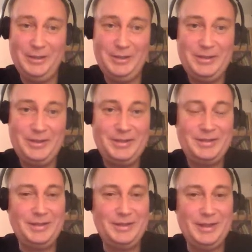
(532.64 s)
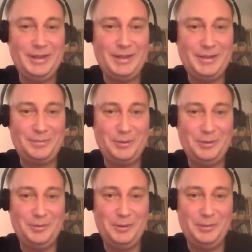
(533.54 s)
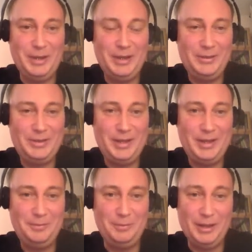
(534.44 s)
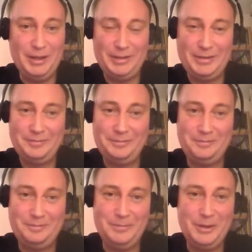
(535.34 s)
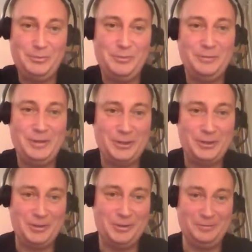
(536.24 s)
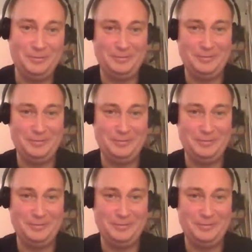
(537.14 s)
TARDIS. They are small from the outside, but much more functional